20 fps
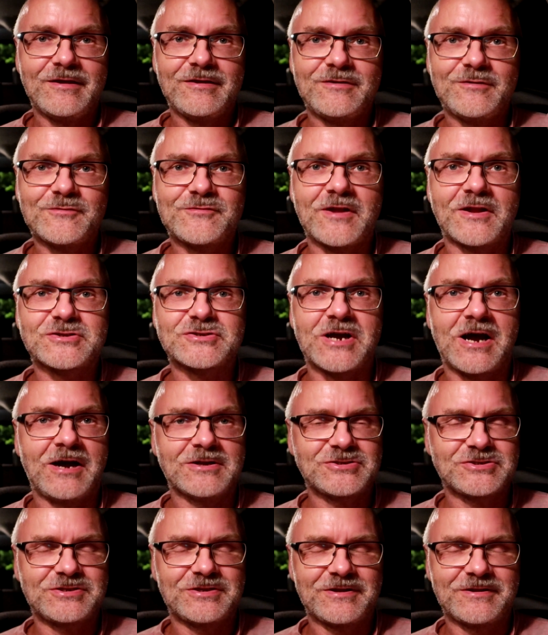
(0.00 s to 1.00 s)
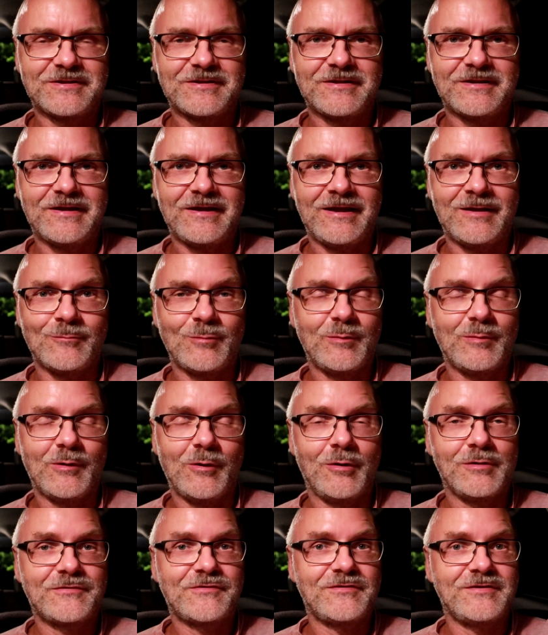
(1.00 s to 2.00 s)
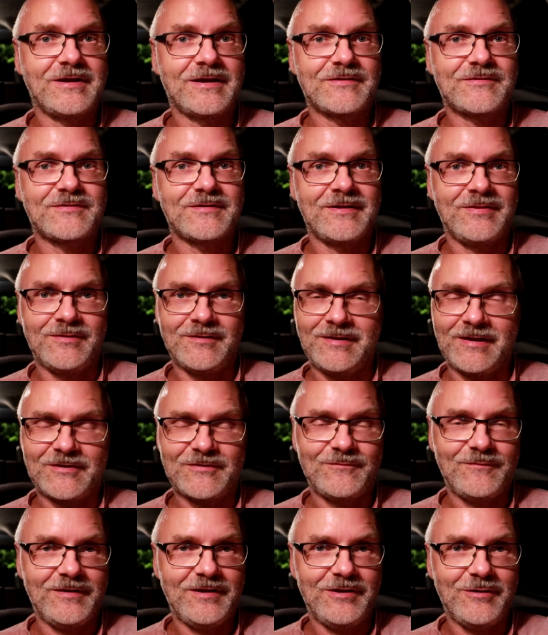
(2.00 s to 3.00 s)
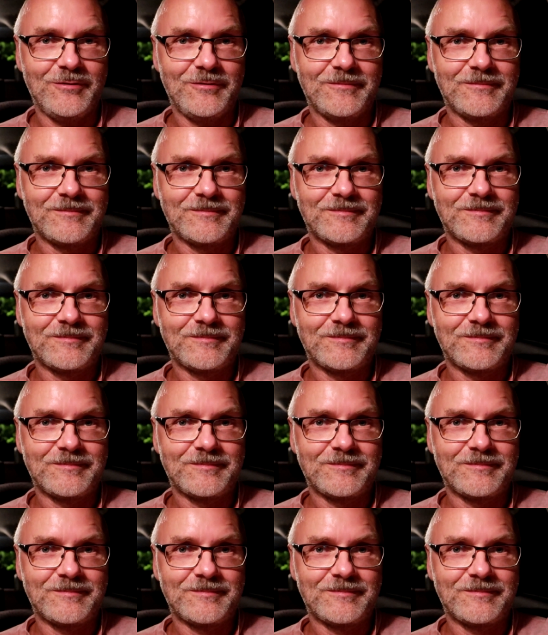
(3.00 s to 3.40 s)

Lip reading: You stay charged, and we will all see us in the next video.